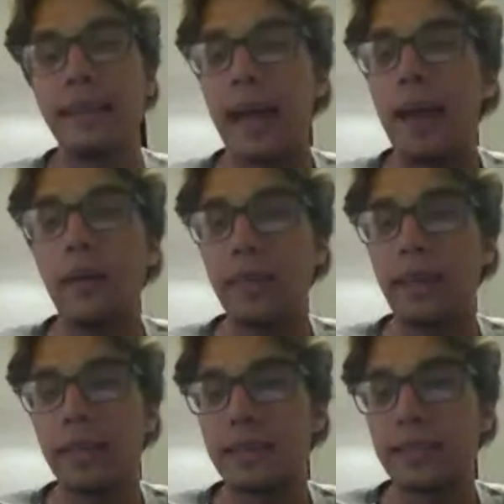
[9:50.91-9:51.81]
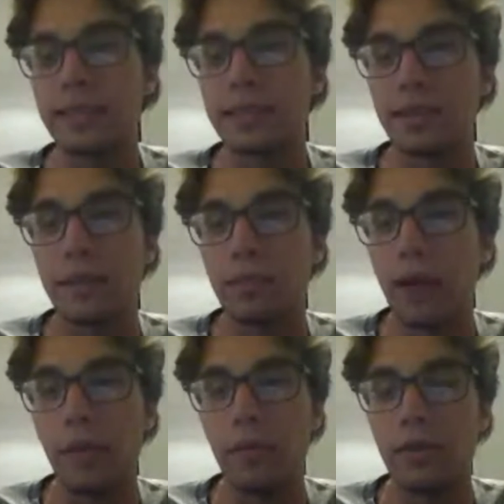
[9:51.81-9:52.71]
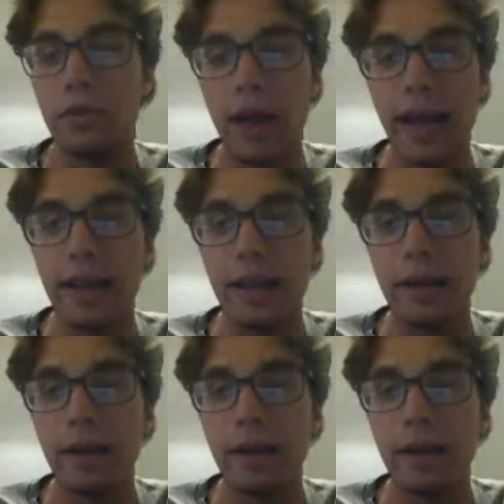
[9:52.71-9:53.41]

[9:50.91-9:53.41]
I don't think that it's necessarily a problem with United.